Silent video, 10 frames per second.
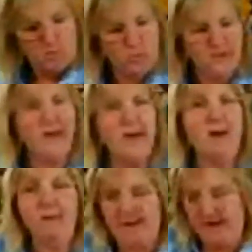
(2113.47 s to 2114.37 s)
With
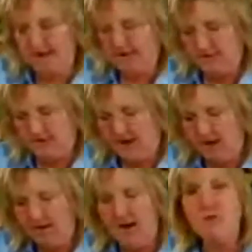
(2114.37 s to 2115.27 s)
Carrie.
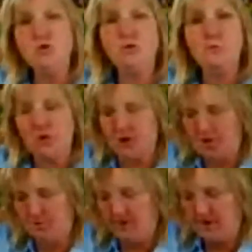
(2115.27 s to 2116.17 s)
Carrie, how's your machine
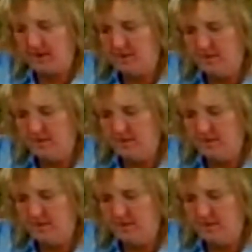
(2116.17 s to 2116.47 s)
doing?